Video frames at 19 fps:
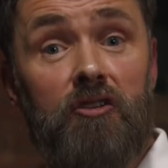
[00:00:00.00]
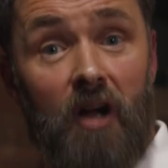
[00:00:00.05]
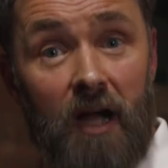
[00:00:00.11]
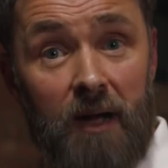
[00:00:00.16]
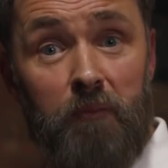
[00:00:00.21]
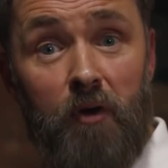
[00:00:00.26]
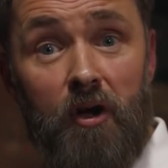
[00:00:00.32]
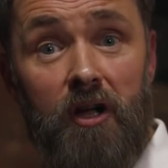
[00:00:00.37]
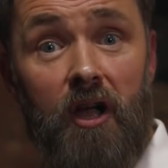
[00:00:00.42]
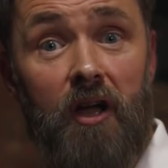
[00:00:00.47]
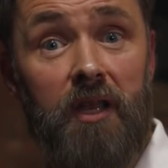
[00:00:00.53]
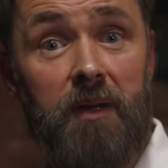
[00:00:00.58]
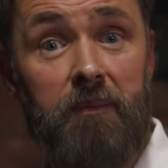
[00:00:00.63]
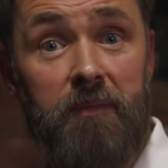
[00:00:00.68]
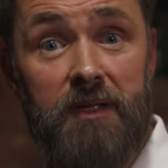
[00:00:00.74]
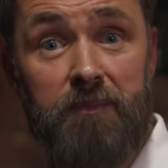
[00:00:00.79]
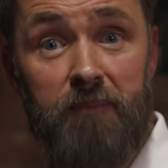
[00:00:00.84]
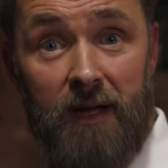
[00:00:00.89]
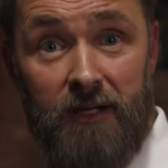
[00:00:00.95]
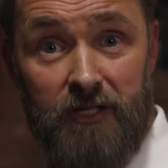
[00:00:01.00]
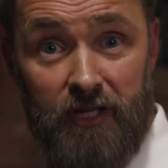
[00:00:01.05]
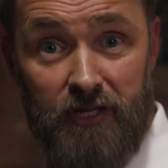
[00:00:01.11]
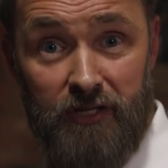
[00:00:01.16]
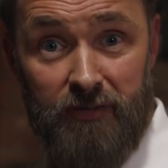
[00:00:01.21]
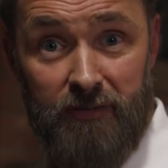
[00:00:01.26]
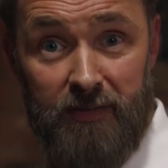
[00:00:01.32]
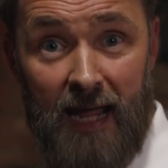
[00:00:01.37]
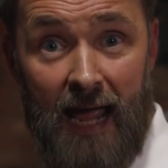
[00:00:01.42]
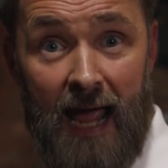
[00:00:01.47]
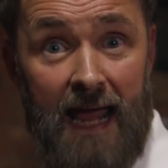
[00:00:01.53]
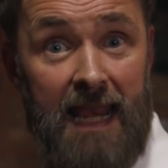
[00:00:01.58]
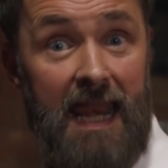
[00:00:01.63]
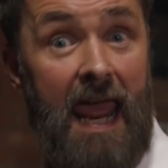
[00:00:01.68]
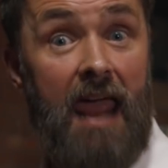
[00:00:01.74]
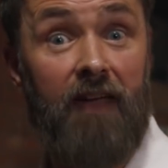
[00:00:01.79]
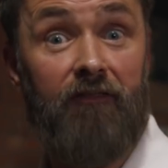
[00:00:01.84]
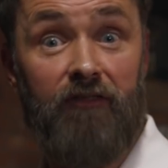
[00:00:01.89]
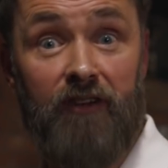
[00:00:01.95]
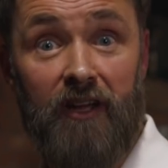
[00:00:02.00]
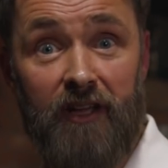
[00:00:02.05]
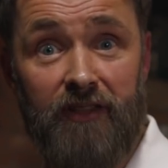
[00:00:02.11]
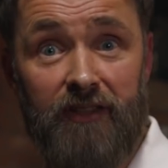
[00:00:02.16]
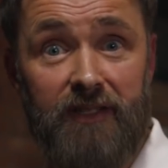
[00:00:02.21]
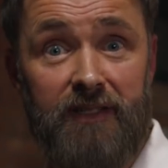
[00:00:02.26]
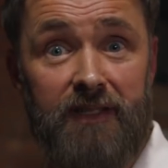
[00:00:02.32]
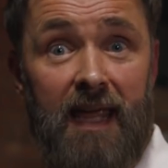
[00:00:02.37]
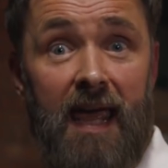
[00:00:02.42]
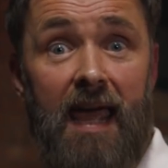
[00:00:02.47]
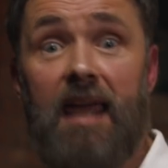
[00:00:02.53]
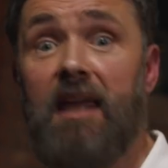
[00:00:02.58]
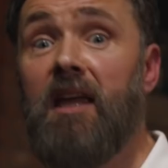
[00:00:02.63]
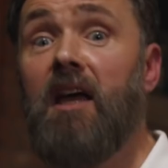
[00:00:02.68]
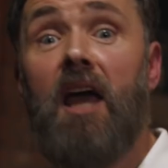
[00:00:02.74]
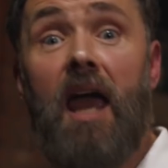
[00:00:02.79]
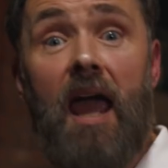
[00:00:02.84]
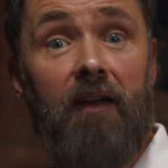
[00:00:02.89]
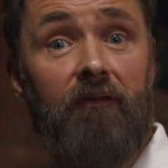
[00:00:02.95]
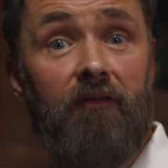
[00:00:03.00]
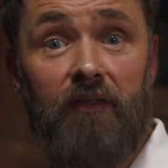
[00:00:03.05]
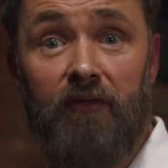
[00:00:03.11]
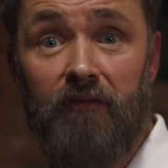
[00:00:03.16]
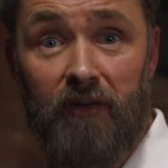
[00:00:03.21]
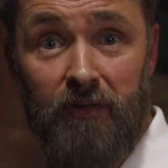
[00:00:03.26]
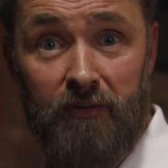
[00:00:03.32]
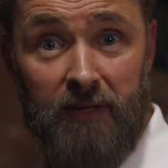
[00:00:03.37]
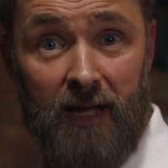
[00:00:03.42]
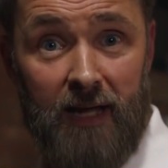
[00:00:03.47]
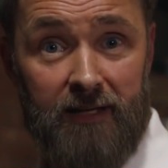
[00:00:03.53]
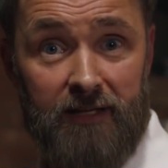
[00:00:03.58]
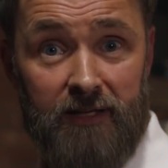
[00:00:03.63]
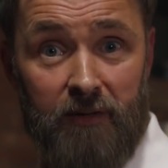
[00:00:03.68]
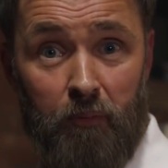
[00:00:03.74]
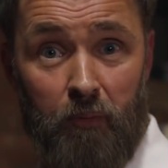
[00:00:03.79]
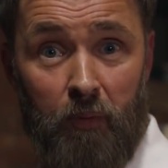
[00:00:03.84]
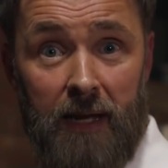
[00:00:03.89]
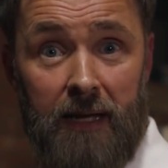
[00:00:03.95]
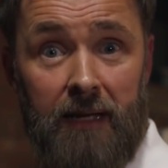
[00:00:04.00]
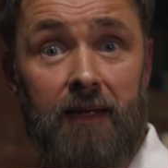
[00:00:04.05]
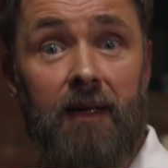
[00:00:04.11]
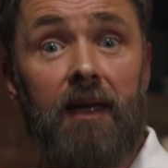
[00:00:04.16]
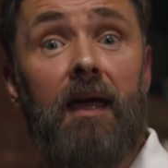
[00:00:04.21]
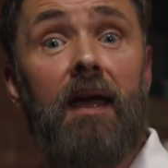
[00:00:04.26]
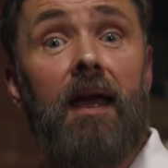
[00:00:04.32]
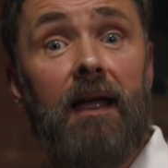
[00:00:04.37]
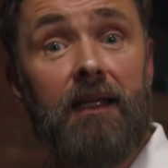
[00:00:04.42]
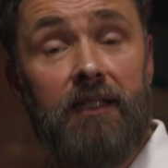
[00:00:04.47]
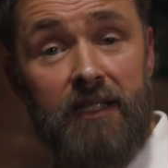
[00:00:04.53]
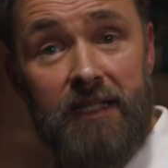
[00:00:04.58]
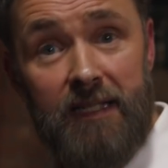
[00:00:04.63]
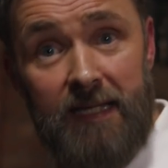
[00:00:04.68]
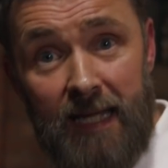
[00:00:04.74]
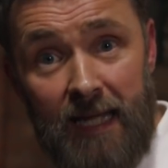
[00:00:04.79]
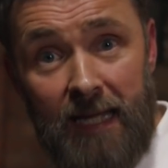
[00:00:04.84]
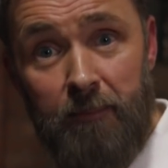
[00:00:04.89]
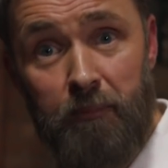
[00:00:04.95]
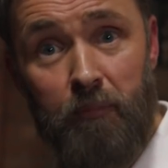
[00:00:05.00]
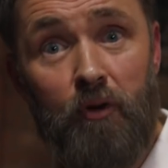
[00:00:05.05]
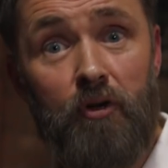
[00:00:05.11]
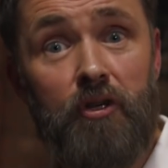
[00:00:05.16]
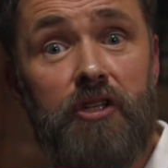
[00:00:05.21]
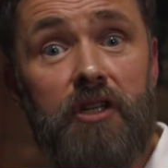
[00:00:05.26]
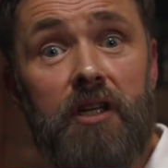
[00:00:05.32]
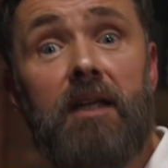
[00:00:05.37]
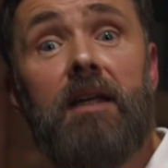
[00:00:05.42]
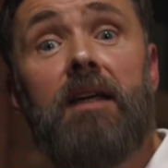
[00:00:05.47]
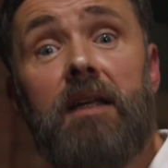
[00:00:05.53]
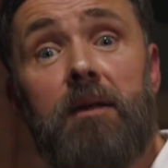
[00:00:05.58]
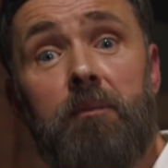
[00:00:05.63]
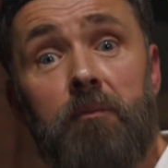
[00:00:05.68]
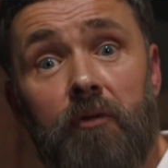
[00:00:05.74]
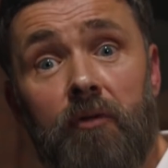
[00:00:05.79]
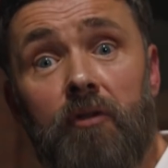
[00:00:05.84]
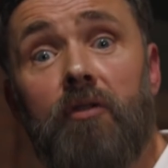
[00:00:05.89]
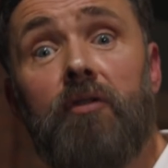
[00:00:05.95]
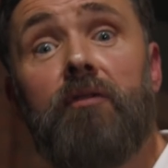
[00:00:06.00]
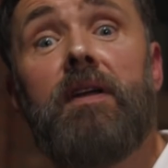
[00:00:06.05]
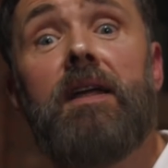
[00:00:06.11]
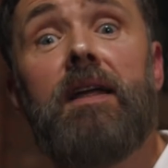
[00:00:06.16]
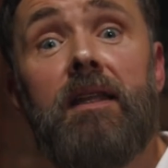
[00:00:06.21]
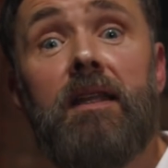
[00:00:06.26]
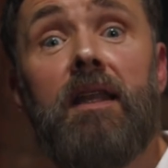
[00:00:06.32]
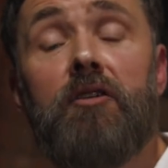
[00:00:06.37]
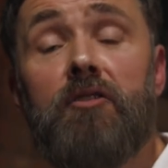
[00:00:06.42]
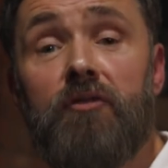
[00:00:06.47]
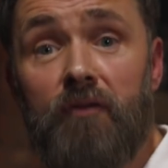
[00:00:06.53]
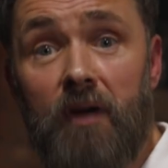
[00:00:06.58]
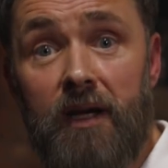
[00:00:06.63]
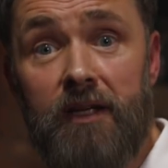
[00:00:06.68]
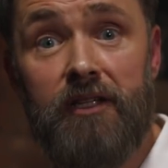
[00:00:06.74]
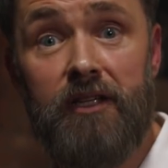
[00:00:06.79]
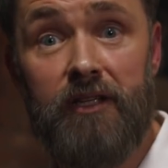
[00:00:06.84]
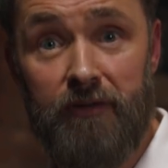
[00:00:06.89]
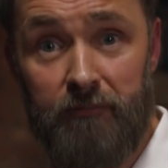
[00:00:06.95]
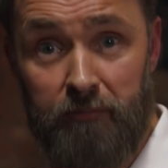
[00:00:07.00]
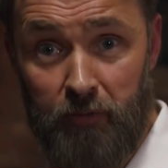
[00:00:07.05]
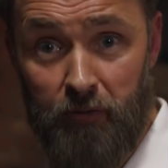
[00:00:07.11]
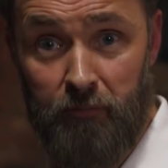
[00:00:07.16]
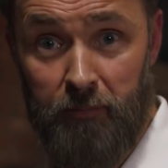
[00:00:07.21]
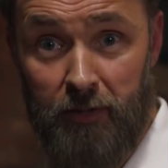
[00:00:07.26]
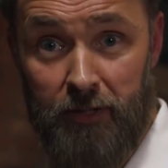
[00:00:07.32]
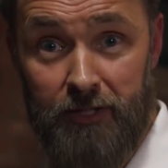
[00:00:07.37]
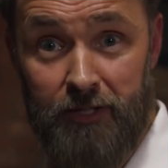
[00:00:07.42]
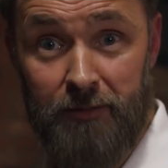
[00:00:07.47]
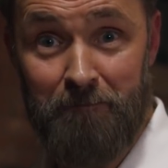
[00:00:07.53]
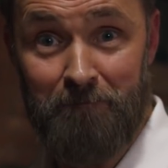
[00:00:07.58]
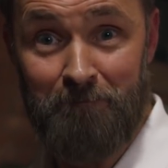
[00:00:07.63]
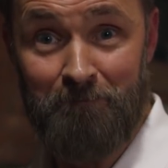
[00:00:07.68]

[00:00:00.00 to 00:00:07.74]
Try and work on them as much as you can, every other day, every few days a week, and just keep pushing and improving in those ranges of movement.